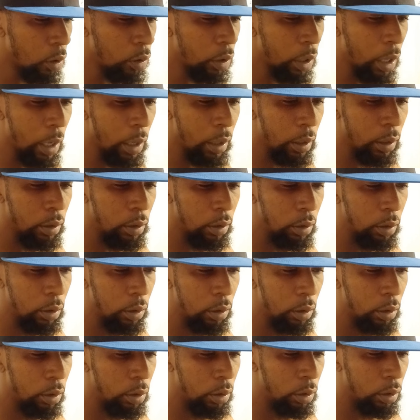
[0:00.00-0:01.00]
Okay.
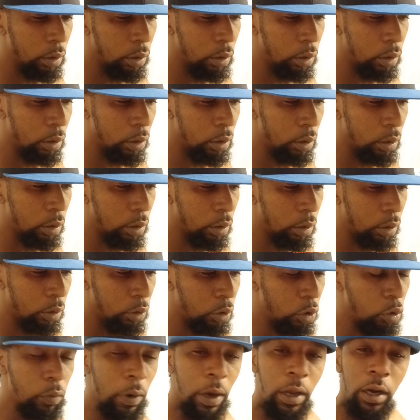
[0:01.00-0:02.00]

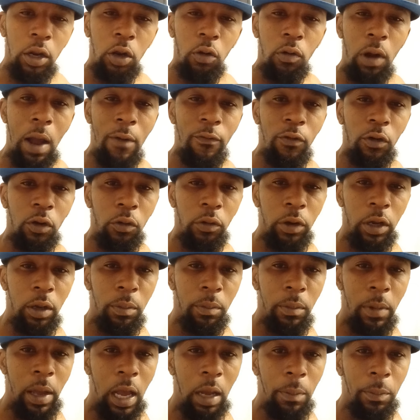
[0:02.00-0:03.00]
You ready to cry for Crip
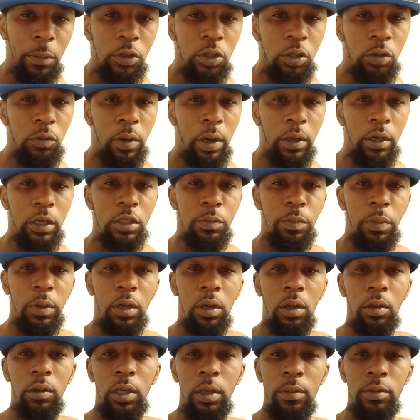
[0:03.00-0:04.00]
Mac, but you ready to spit
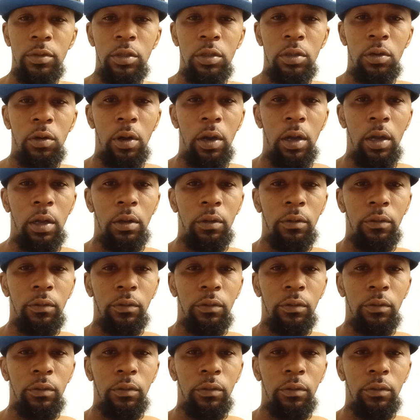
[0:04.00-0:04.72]
on Nipsey Gray.